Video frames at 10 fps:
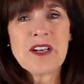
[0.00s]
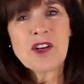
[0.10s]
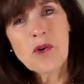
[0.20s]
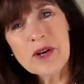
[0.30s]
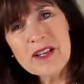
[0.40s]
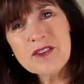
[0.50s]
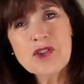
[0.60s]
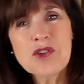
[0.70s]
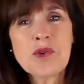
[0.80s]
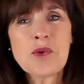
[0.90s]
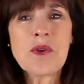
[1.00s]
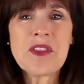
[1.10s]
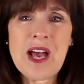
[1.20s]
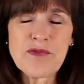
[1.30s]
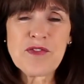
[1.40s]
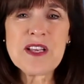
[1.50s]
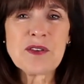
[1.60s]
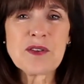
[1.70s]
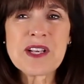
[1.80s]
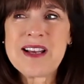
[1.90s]
going into that
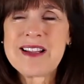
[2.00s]
field,